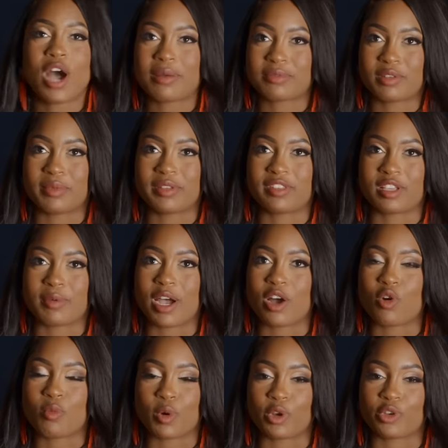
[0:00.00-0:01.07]
optimistic
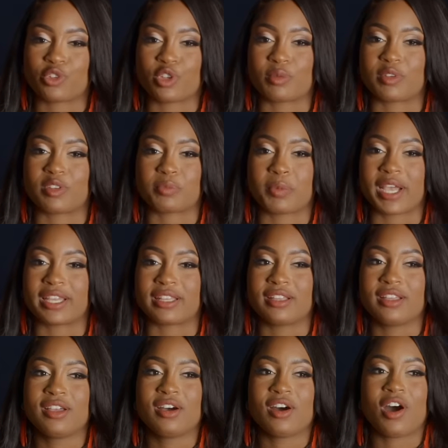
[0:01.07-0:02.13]
about homeownership despite
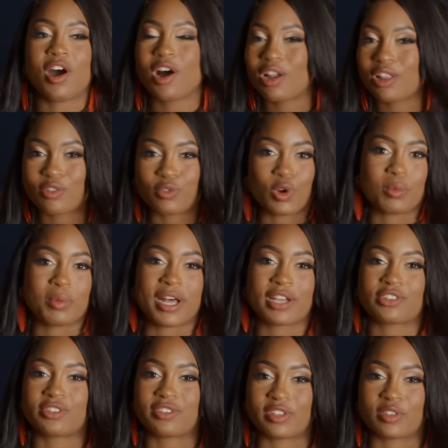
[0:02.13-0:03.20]
all the
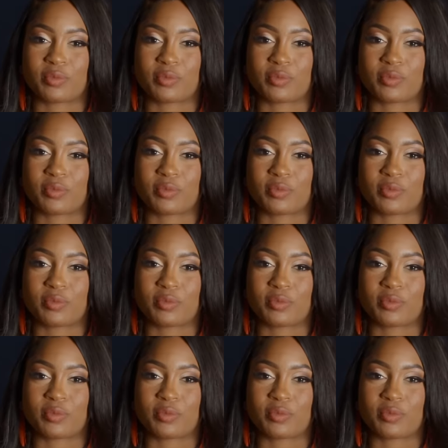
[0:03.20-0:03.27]
roadblocks she's